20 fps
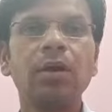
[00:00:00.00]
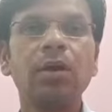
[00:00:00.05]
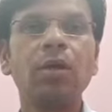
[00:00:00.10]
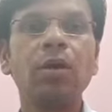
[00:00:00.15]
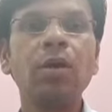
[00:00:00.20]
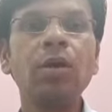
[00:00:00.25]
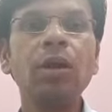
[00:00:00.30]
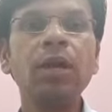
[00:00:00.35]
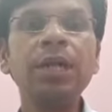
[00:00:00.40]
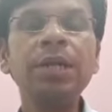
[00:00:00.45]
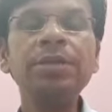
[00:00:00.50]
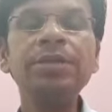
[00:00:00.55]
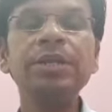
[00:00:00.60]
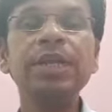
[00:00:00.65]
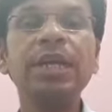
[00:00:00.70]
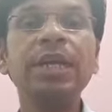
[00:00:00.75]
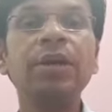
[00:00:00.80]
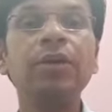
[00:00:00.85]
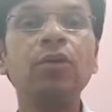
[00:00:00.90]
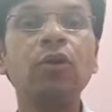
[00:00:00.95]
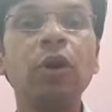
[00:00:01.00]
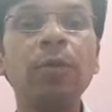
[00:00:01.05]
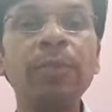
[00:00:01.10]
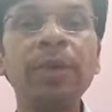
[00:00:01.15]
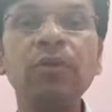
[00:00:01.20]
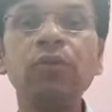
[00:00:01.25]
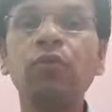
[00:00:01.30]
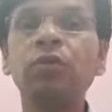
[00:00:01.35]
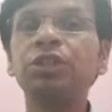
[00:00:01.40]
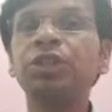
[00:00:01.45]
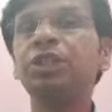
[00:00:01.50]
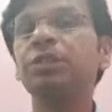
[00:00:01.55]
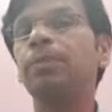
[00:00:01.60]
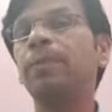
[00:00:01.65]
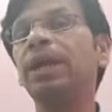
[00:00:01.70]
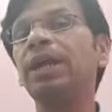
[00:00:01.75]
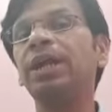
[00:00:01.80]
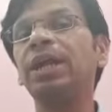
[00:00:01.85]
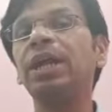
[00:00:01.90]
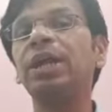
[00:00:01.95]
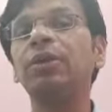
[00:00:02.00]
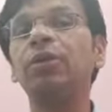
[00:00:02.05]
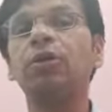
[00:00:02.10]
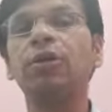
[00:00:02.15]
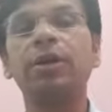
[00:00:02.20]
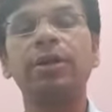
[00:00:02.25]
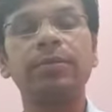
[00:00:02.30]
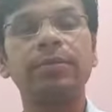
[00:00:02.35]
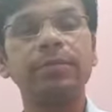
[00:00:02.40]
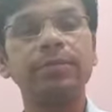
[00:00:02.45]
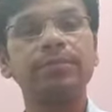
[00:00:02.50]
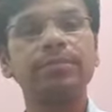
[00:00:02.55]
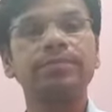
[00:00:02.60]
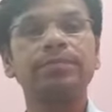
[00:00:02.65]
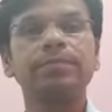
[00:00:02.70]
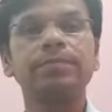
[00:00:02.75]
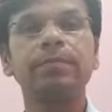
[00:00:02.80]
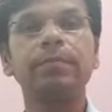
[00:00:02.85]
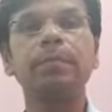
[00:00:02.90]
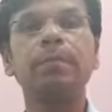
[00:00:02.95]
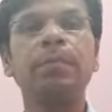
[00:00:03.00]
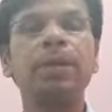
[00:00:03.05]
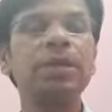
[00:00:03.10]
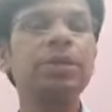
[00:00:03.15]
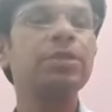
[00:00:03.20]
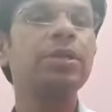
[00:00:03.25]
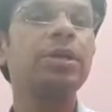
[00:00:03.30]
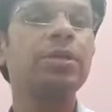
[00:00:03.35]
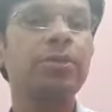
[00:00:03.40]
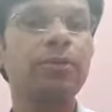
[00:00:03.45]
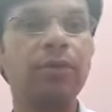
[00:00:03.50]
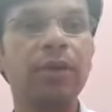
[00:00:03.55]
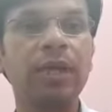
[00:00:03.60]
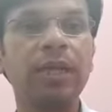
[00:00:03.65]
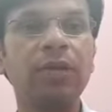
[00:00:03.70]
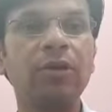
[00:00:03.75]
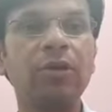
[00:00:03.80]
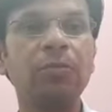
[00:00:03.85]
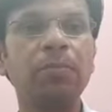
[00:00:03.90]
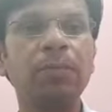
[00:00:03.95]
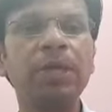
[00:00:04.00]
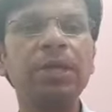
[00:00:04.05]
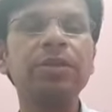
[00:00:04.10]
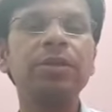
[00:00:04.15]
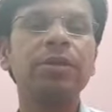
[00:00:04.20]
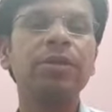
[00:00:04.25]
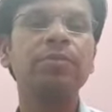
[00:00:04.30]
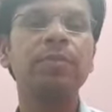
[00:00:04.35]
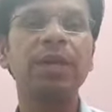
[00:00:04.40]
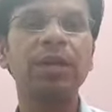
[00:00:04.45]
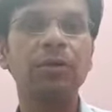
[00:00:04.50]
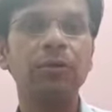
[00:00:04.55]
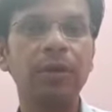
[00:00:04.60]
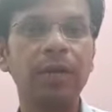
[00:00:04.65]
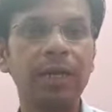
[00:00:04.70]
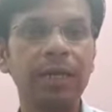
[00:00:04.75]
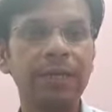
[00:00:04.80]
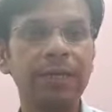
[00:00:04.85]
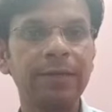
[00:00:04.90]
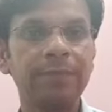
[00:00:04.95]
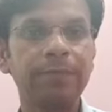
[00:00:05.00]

All its economy was dependent on business only, on businessmen only.